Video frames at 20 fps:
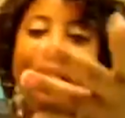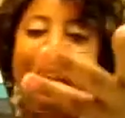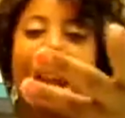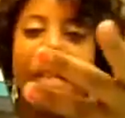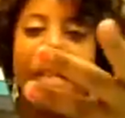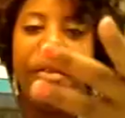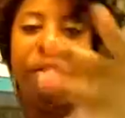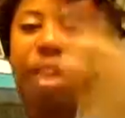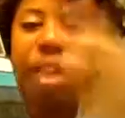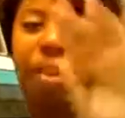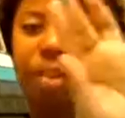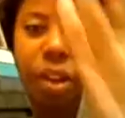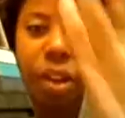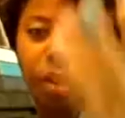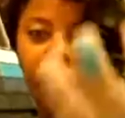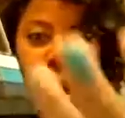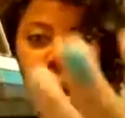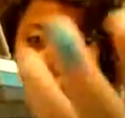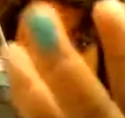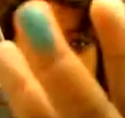You have
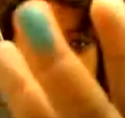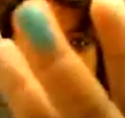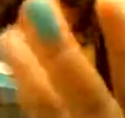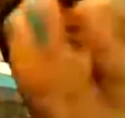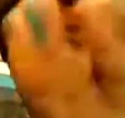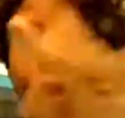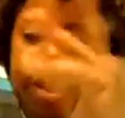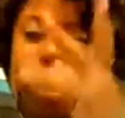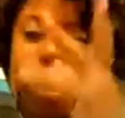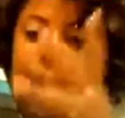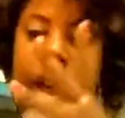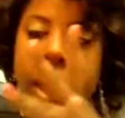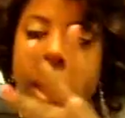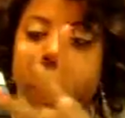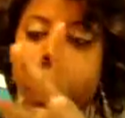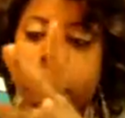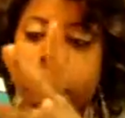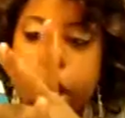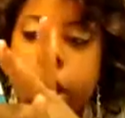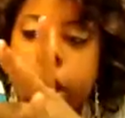the turquoise.
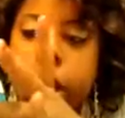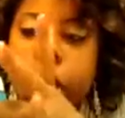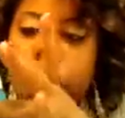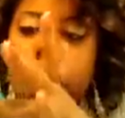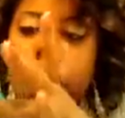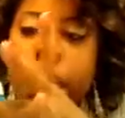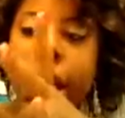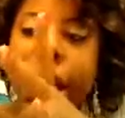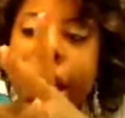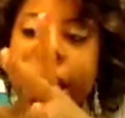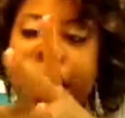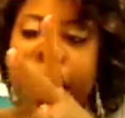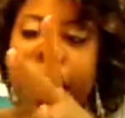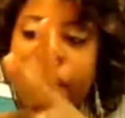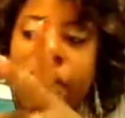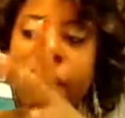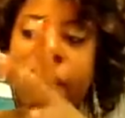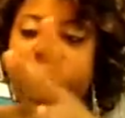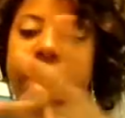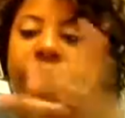You
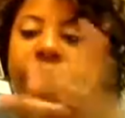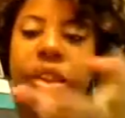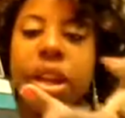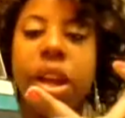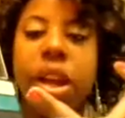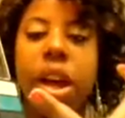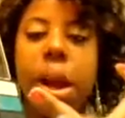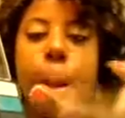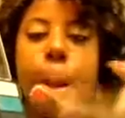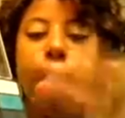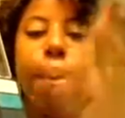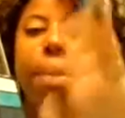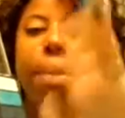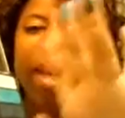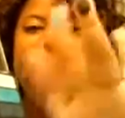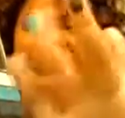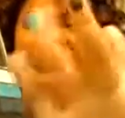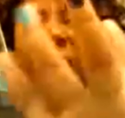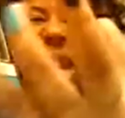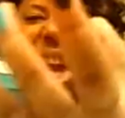have the
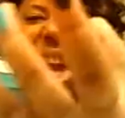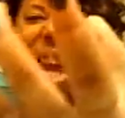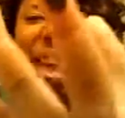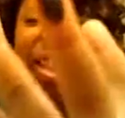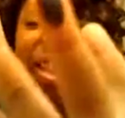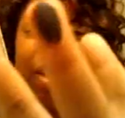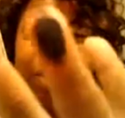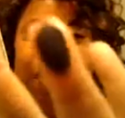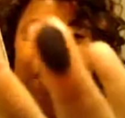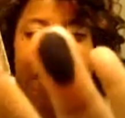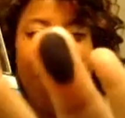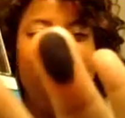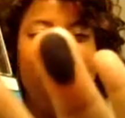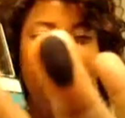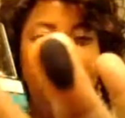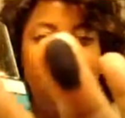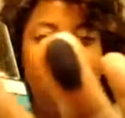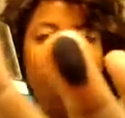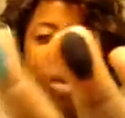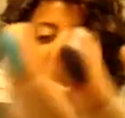midnight
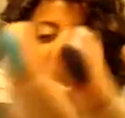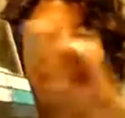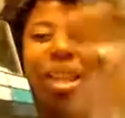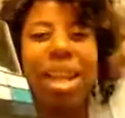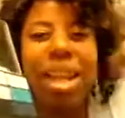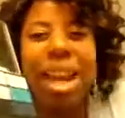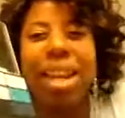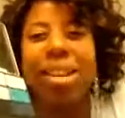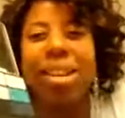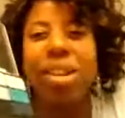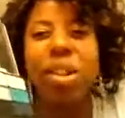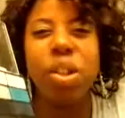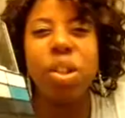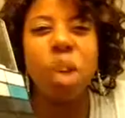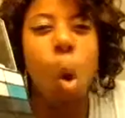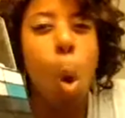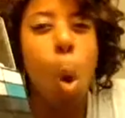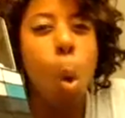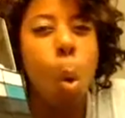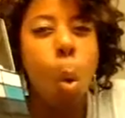blue that is
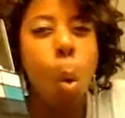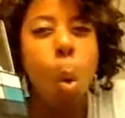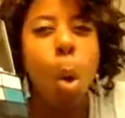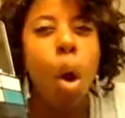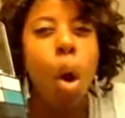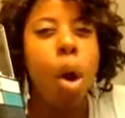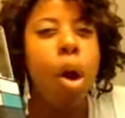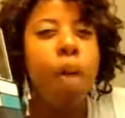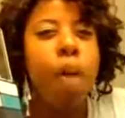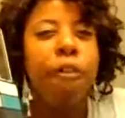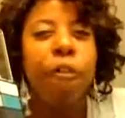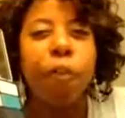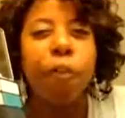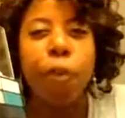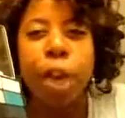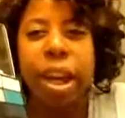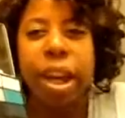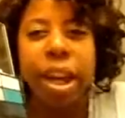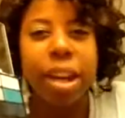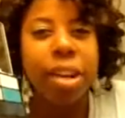so
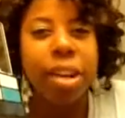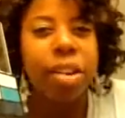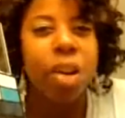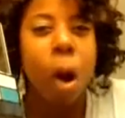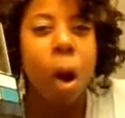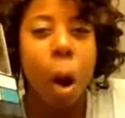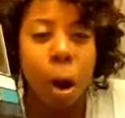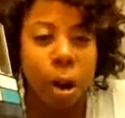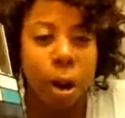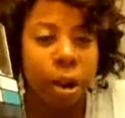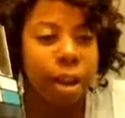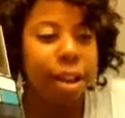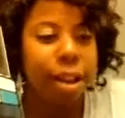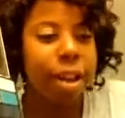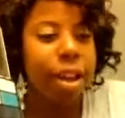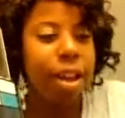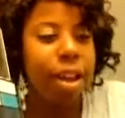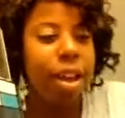freaking dark